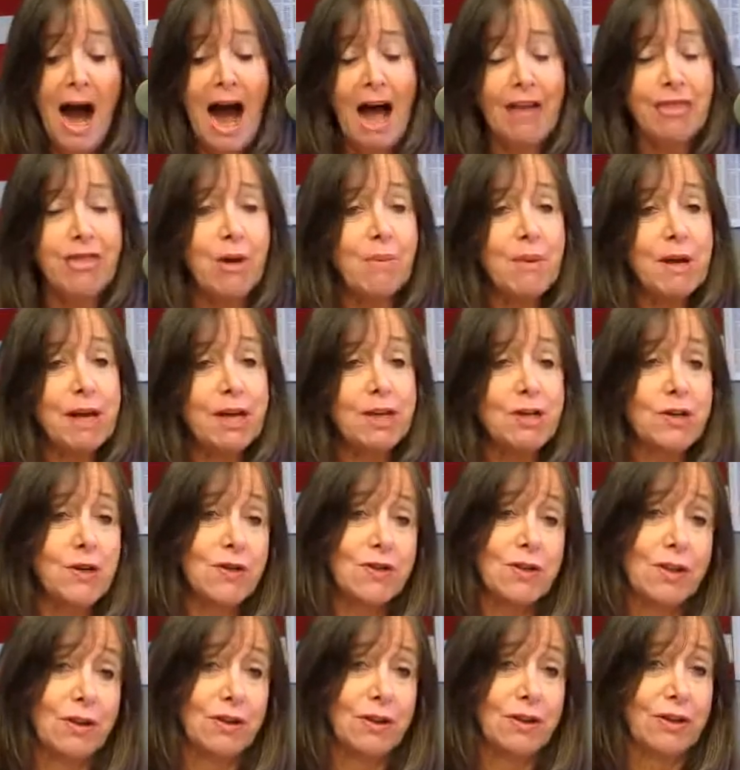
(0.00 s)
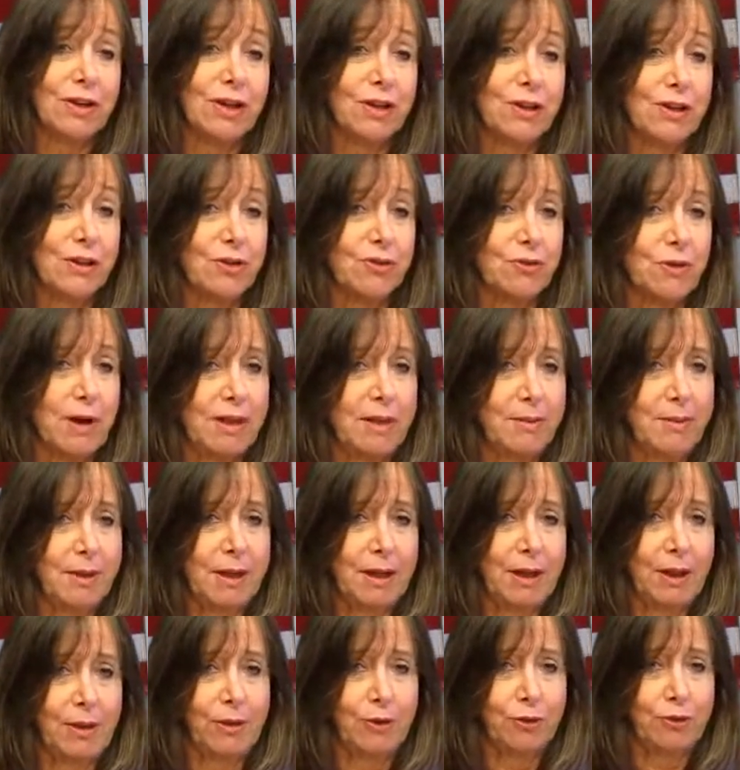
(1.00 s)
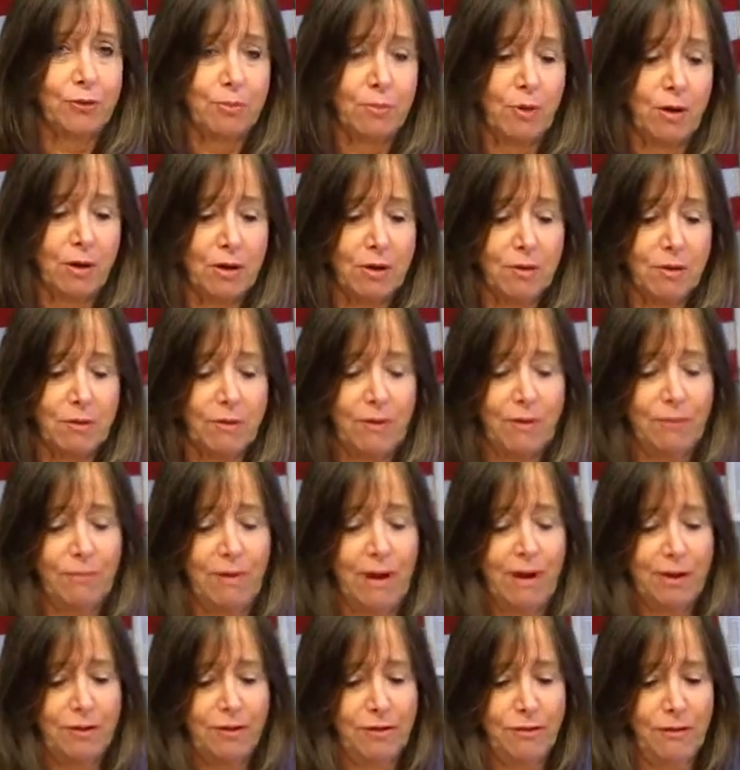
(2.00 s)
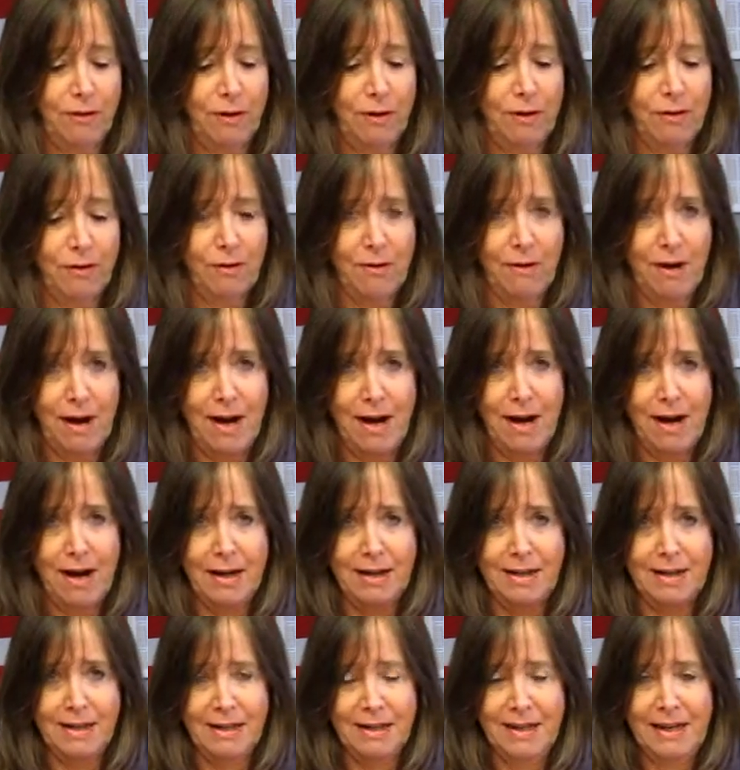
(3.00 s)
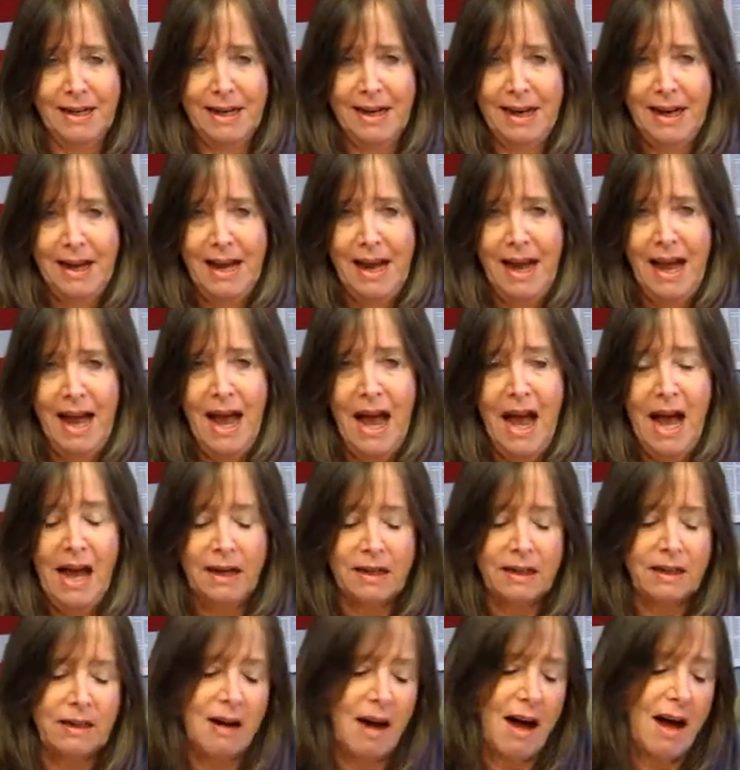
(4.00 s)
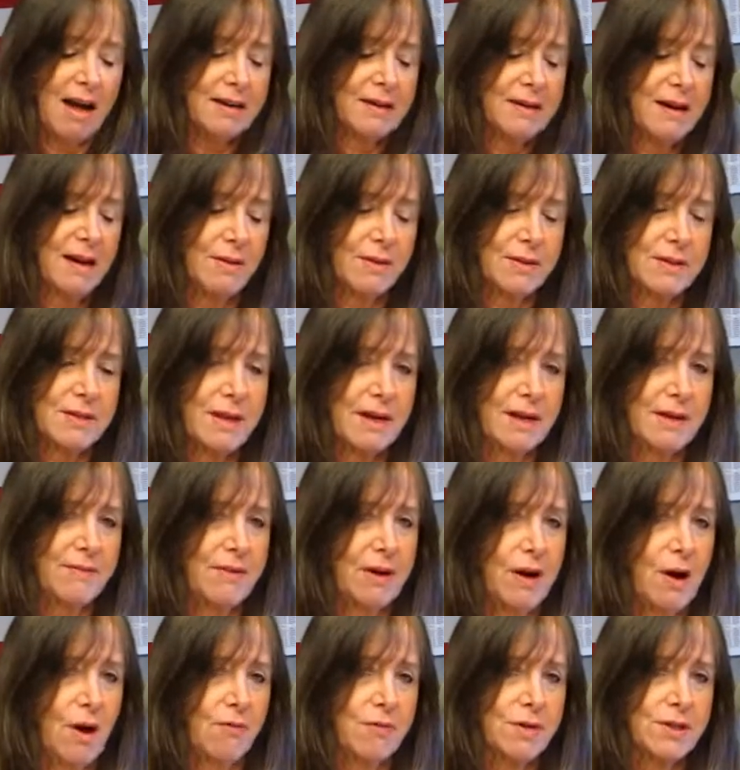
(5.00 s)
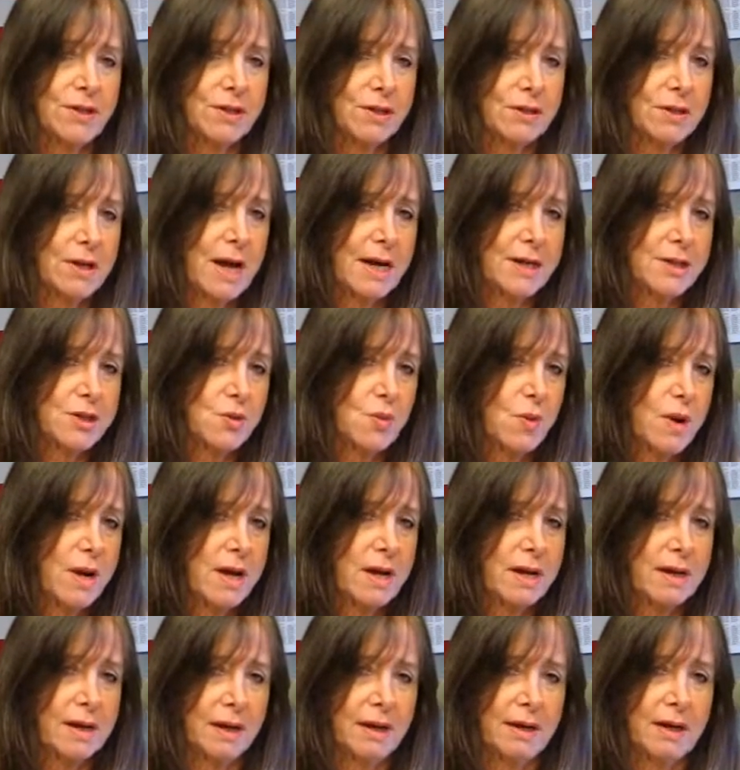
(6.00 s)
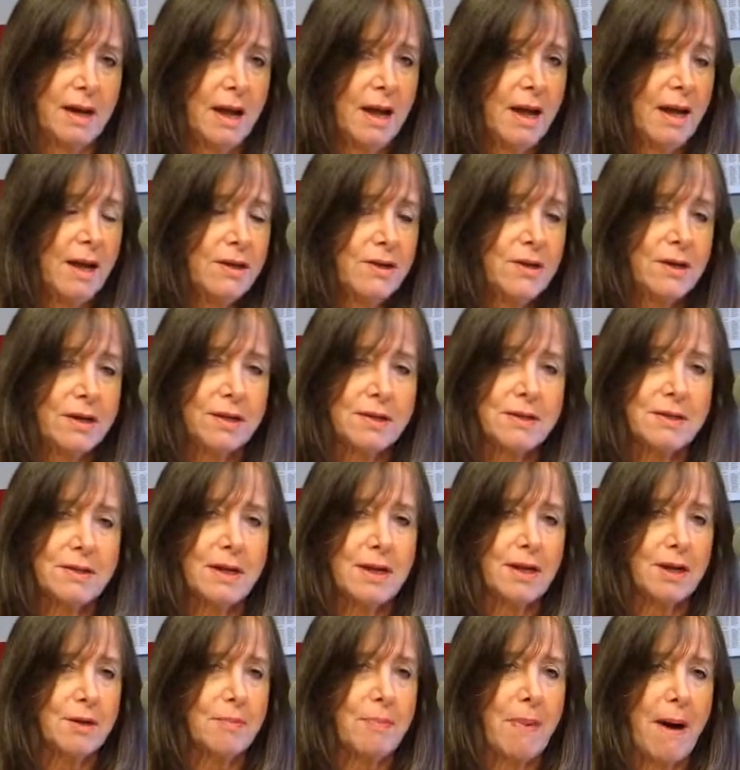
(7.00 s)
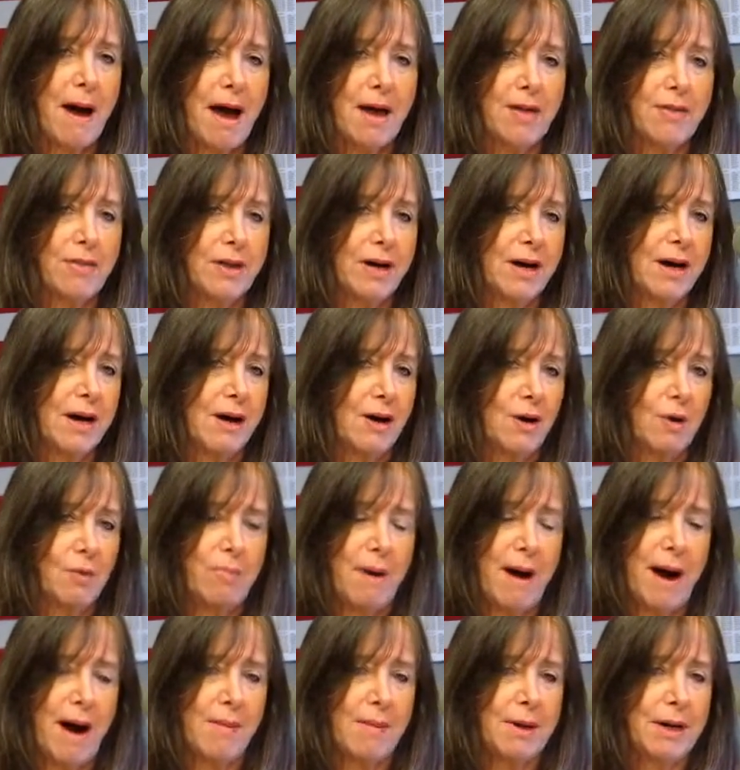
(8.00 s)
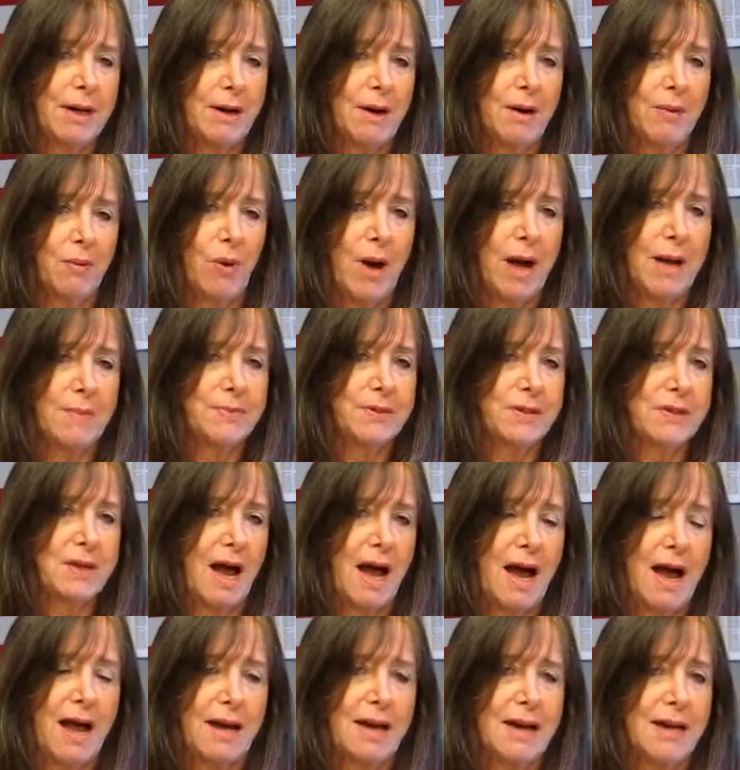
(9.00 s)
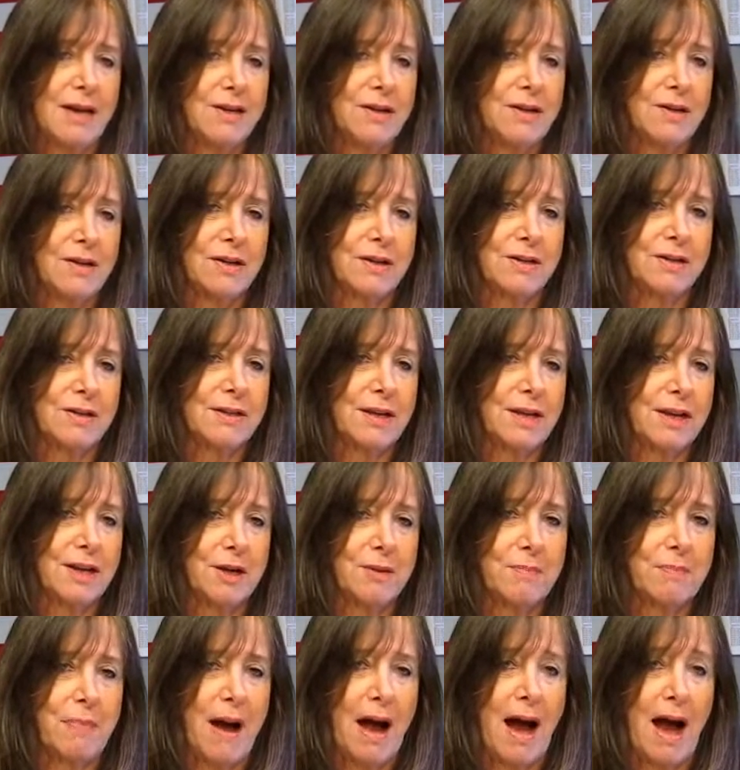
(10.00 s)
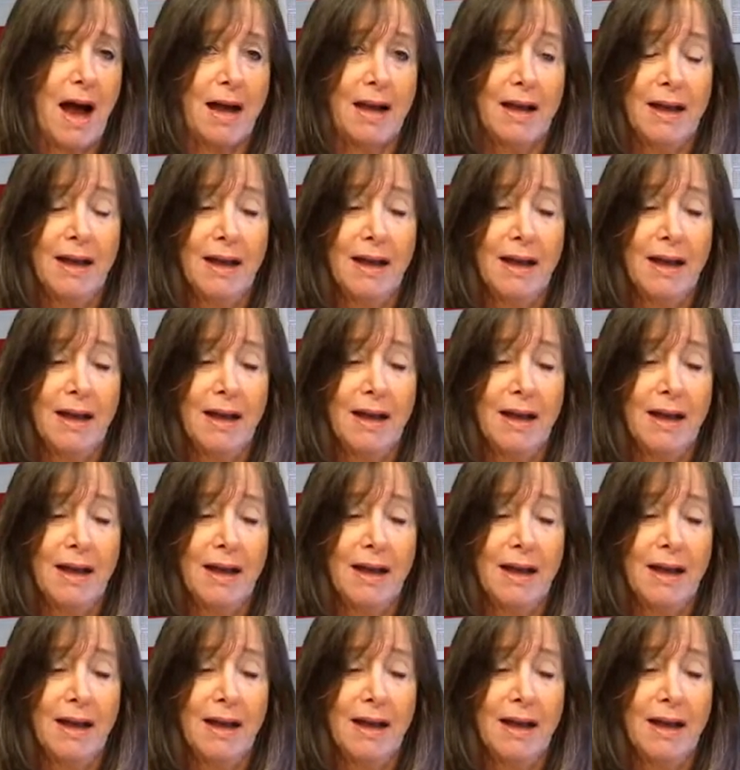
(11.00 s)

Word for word: I thought we could use a little good news right in the middle of this Mercury retrograde. Is it almost over yet? God, no, it's not even over till next week. And you can see it by the Obama website, and you can see it by